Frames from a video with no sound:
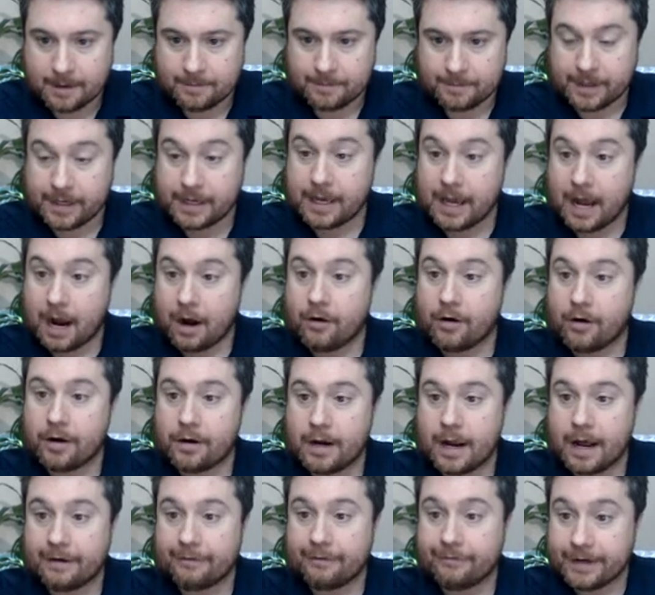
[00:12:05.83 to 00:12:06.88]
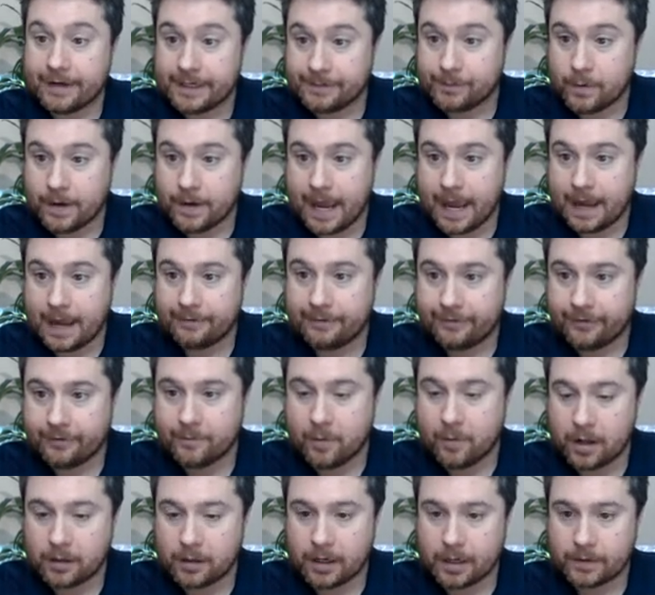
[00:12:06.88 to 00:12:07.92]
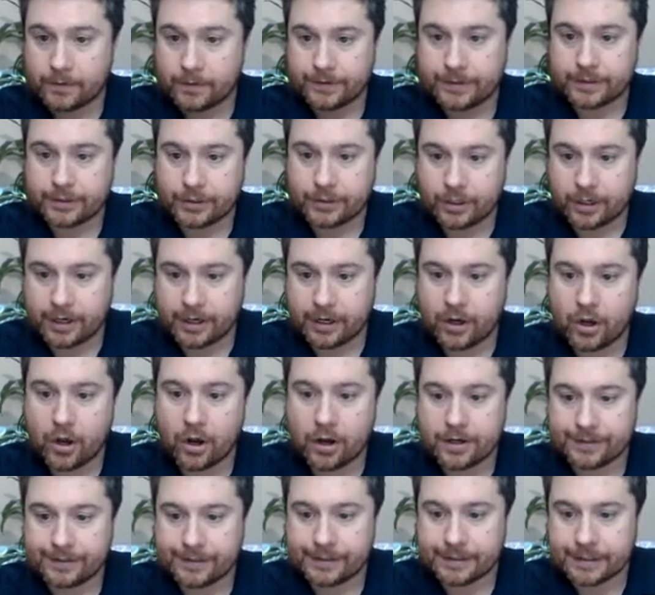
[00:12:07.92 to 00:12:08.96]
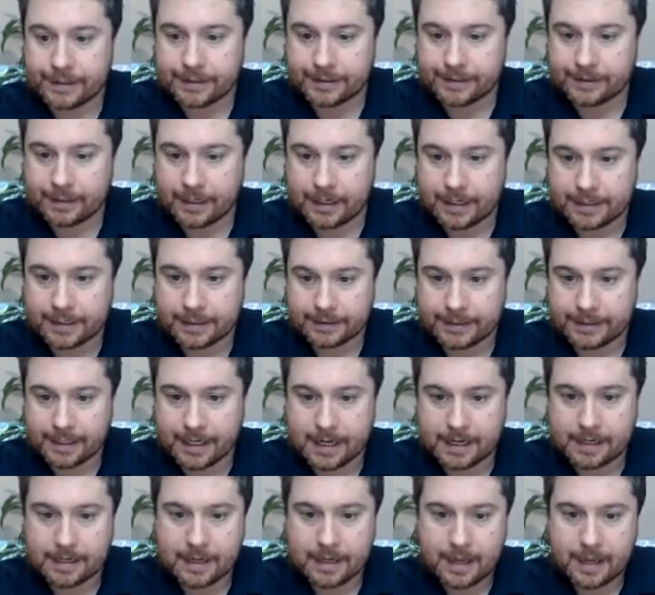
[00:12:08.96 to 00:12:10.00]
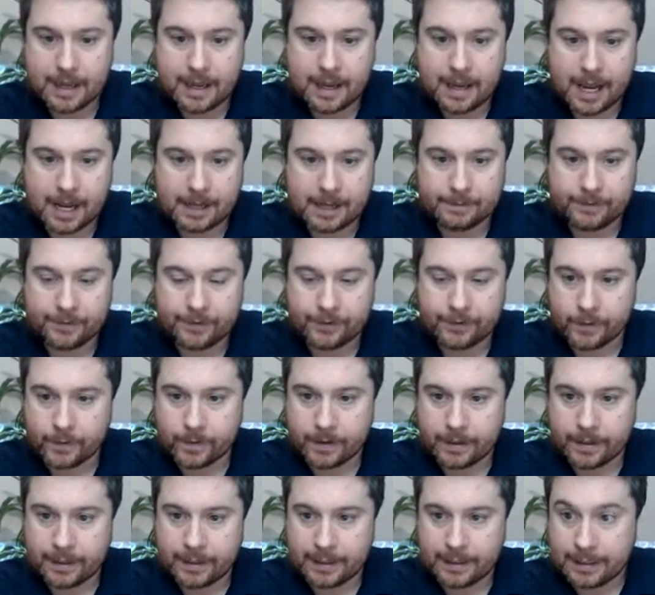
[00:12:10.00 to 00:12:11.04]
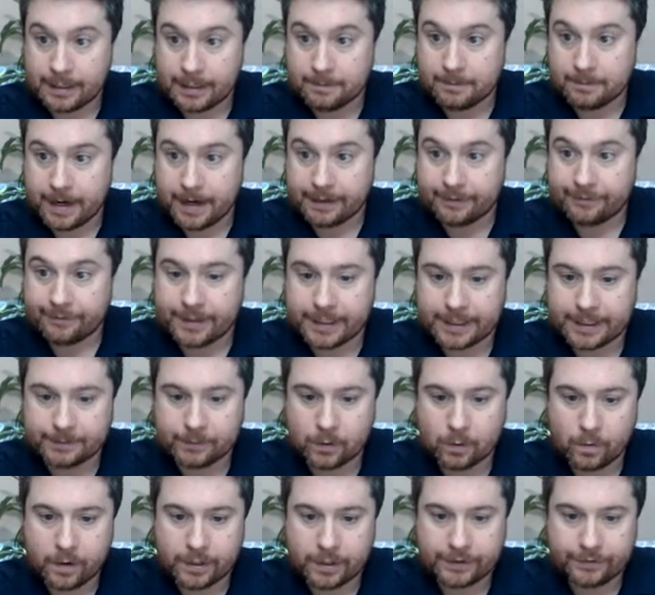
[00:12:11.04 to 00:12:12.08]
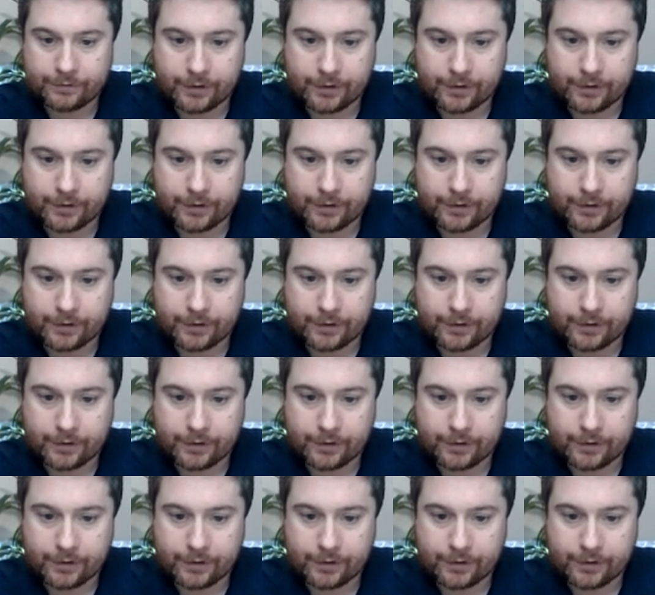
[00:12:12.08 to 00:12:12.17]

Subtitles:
the current Facebook ad for Buy Local Sunshine Coast is here through an embedded Facebook Watch